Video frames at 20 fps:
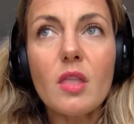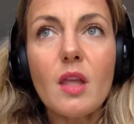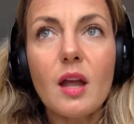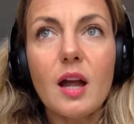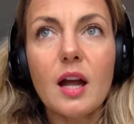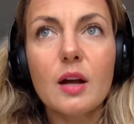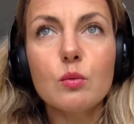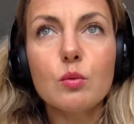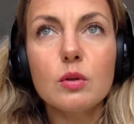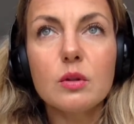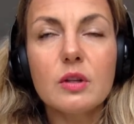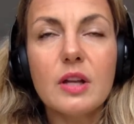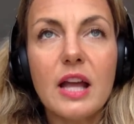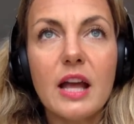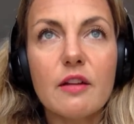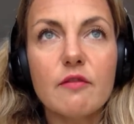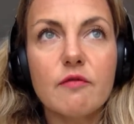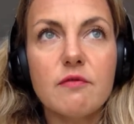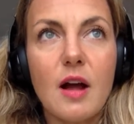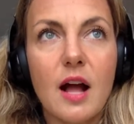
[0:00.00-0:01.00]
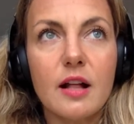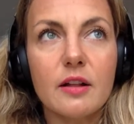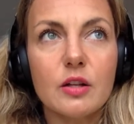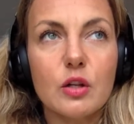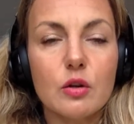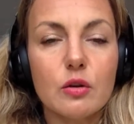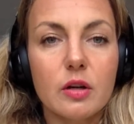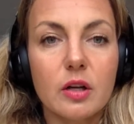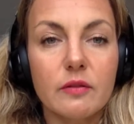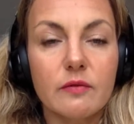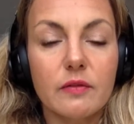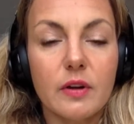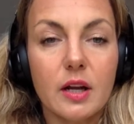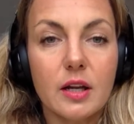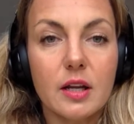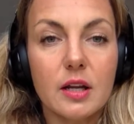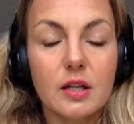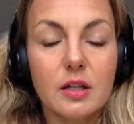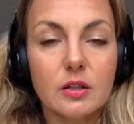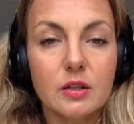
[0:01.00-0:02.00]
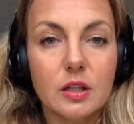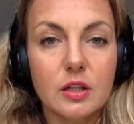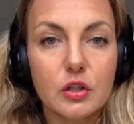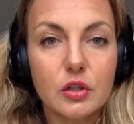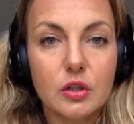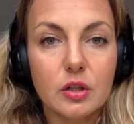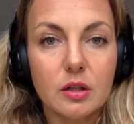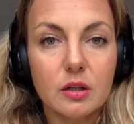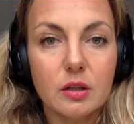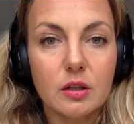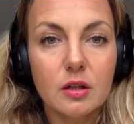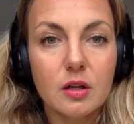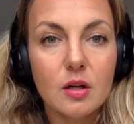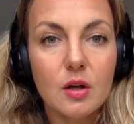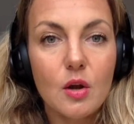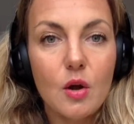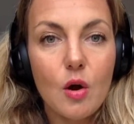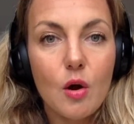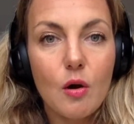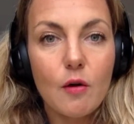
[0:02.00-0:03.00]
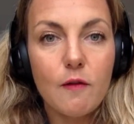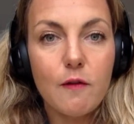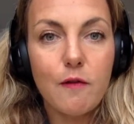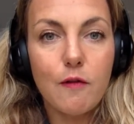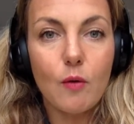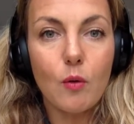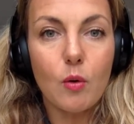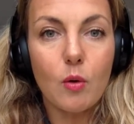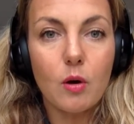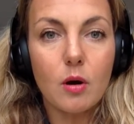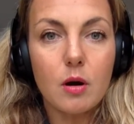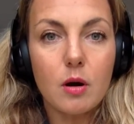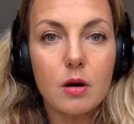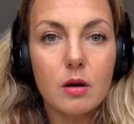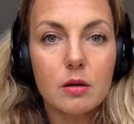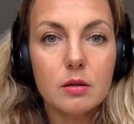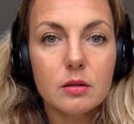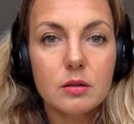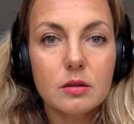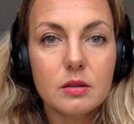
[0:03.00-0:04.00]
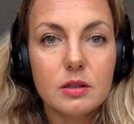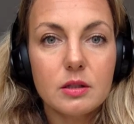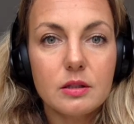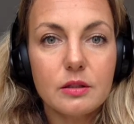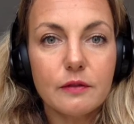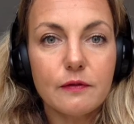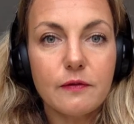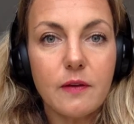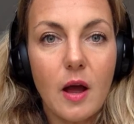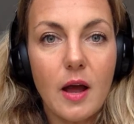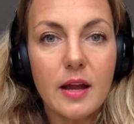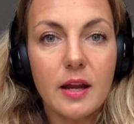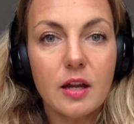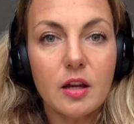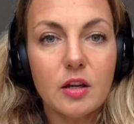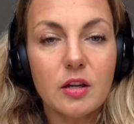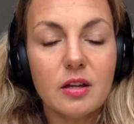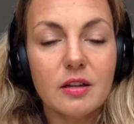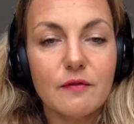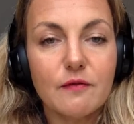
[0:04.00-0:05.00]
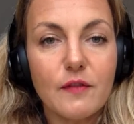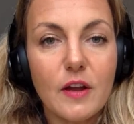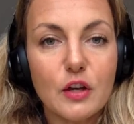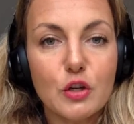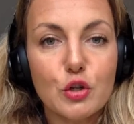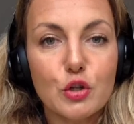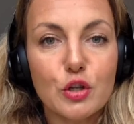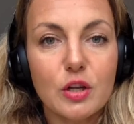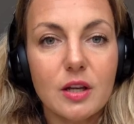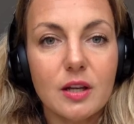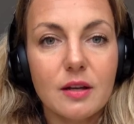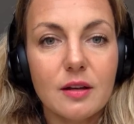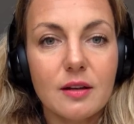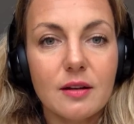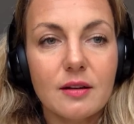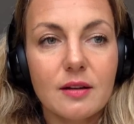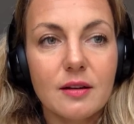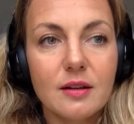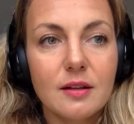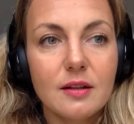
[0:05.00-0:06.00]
I will get value and recognition for defying convention,